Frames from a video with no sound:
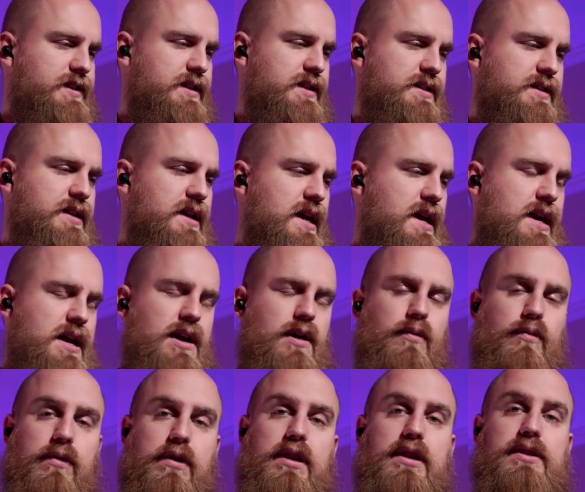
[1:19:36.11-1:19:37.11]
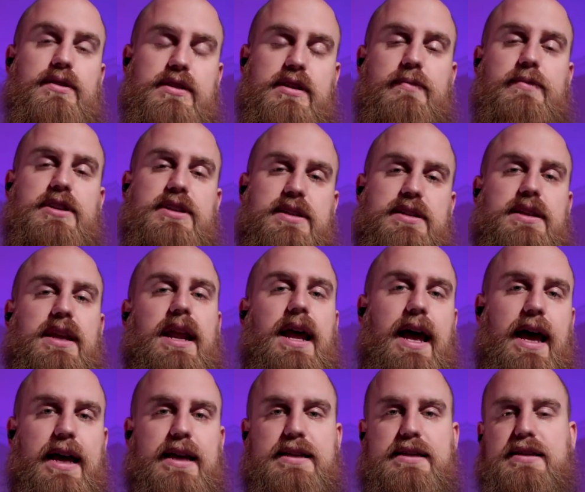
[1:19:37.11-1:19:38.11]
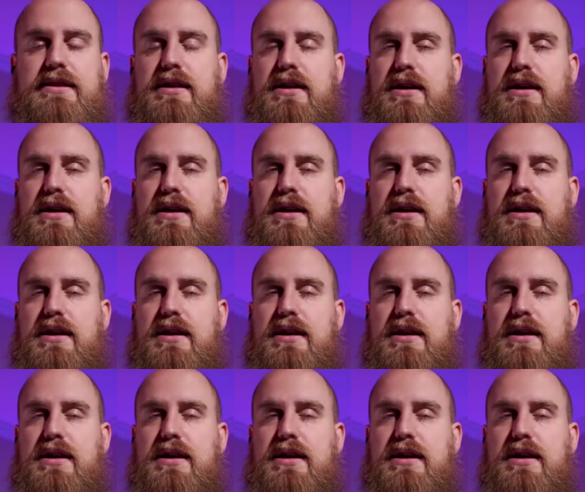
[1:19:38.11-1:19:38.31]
is one of those images that has,